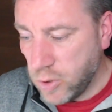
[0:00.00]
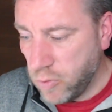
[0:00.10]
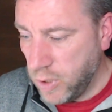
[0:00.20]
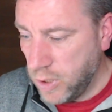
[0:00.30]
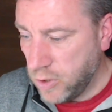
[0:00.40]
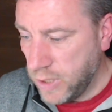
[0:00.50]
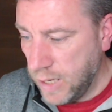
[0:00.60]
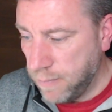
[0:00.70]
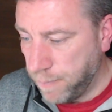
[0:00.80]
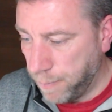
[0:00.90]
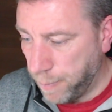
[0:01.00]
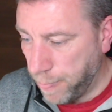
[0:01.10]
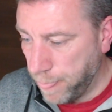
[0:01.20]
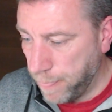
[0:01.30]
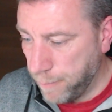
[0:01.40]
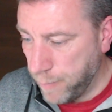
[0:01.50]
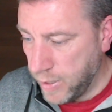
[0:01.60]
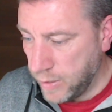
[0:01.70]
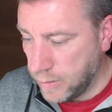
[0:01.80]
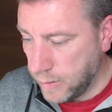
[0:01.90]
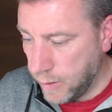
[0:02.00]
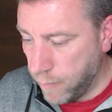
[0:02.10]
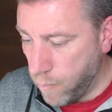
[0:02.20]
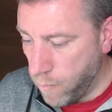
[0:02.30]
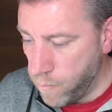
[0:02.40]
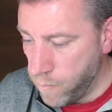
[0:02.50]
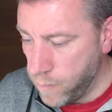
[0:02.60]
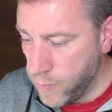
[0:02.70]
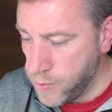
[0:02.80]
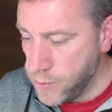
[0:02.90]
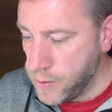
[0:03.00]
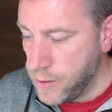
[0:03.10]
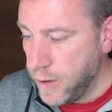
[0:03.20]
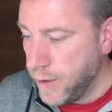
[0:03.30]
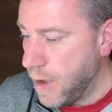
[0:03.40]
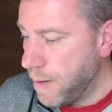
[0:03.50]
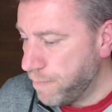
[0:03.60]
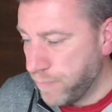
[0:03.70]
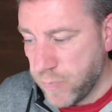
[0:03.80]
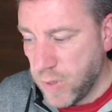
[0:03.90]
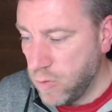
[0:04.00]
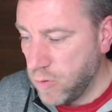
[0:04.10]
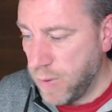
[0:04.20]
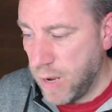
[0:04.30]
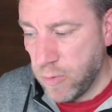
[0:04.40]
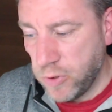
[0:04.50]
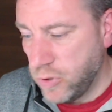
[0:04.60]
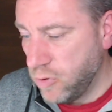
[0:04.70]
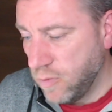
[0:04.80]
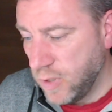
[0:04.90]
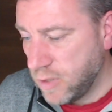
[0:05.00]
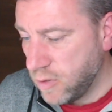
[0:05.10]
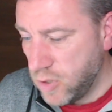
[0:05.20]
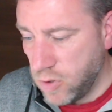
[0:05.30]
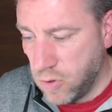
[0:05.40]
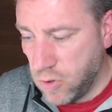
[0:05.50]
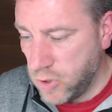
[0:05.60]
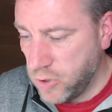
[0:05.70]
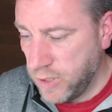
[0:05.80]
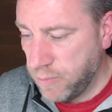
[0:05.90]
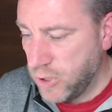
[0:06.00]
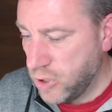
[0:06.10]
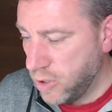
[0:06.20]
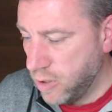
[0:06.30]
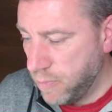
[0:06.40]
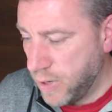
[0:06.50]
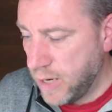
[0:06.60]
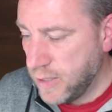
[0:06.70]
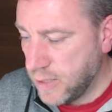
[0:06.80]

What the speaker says: ruin your day. But yeah, you would be able to do voice control, control temperature, brightness